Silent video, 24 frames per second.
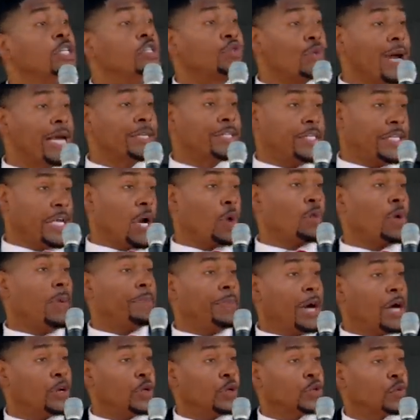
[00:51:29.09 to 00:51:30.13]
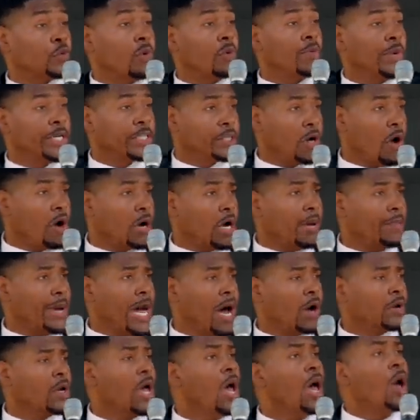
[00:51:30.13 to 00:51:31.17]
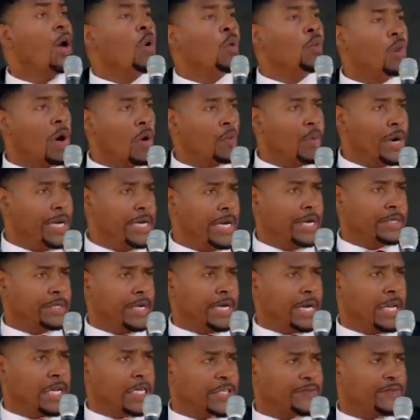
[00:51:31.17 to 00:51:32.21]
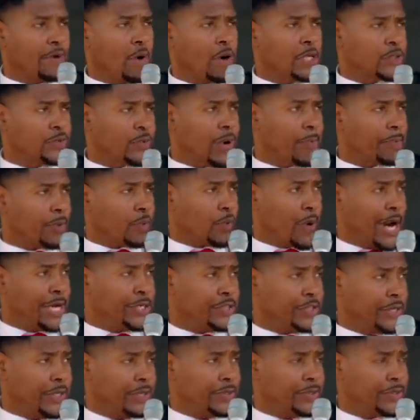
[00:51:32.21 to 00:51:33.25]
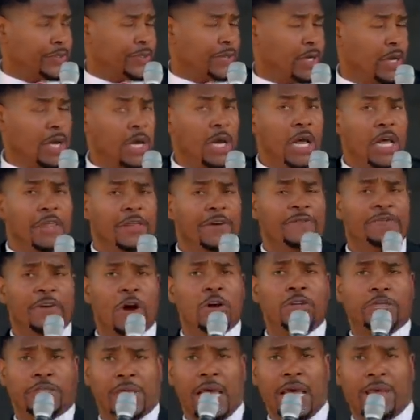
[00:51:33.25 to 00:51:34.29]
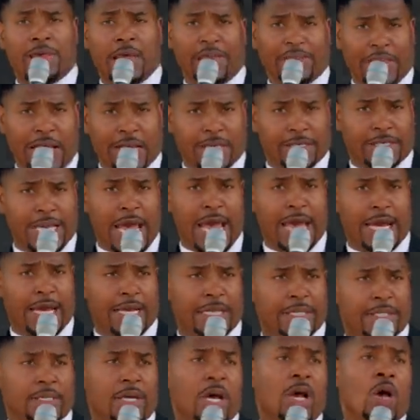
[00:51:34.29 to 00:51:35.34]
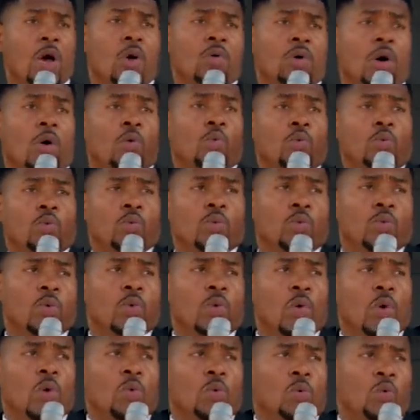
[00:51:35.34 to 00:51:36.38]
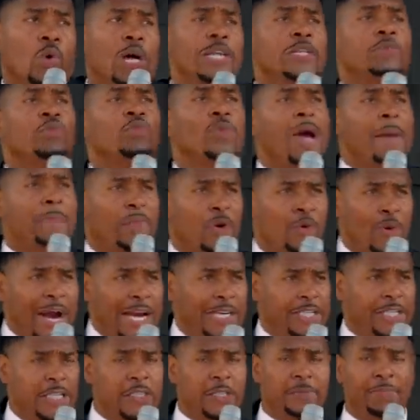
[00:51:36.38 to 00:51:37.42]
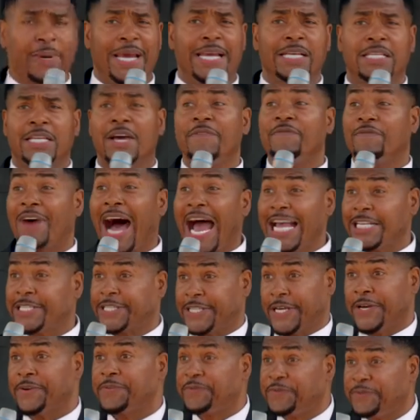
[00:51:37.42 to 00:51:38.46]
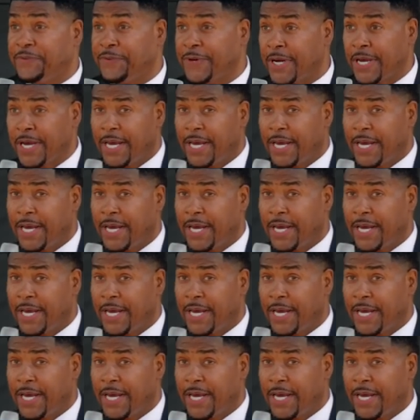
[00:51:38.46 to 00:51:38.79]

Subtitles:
address their rebuttals when we talk about what we need to get as far as reparations. The first thing that they say is, well, wouldn't reparations be divisive?